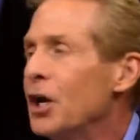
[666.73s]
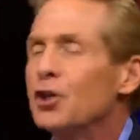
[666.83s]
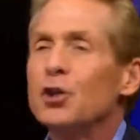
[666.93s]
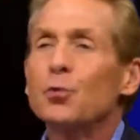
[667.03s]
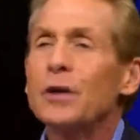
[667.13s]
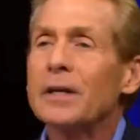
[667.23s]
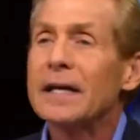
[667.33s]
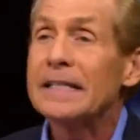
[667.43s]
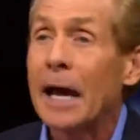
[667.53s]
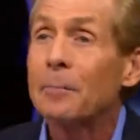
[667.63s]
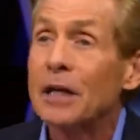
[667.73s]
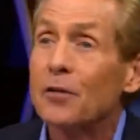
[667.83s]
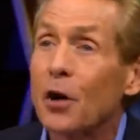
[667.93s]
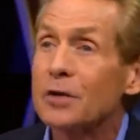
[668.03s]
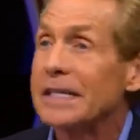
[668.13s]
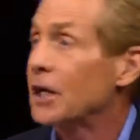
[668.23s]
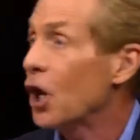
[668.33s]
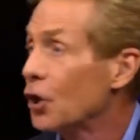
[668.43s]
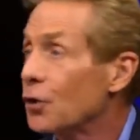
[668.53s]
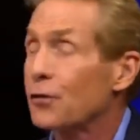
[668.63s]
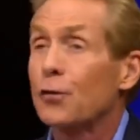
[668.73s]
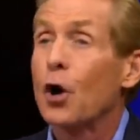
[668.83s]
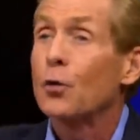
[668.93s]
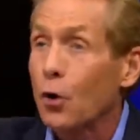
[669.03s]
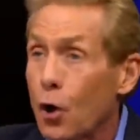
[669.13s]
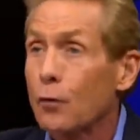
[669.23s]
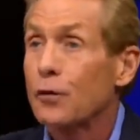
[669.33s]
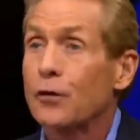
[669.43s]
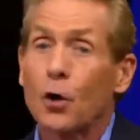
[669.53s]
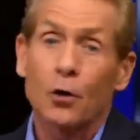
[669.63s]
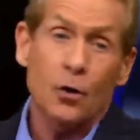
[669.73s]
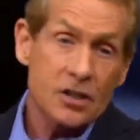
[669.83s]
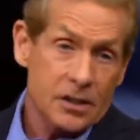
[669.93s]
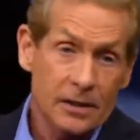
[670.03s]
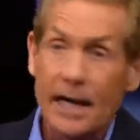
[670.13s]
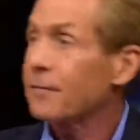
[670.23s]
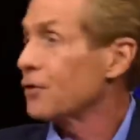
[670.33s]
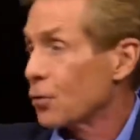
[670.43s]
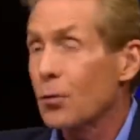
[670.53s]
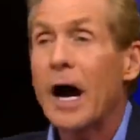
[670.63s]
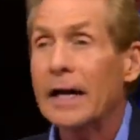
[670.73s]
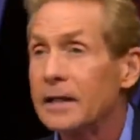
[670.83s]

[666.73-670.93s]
Do you realize how many of those get underthrown or overthrown or left or right?